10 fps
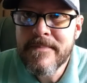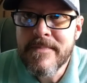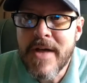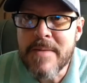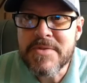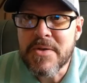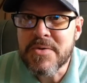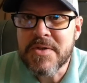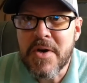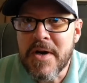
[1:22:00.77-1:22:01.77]
I'm so
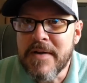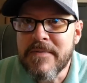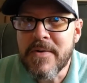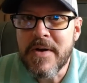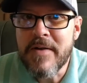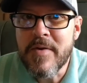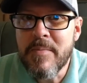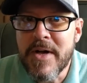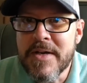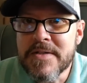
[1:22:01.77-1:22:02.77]
sorry for
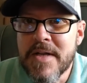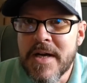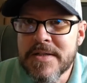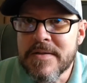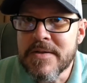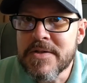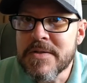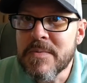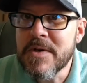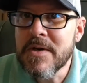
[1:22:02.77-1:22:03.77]
everybody's dots that
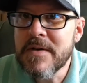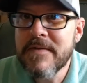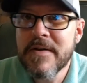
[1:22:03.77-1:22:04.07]
just went off.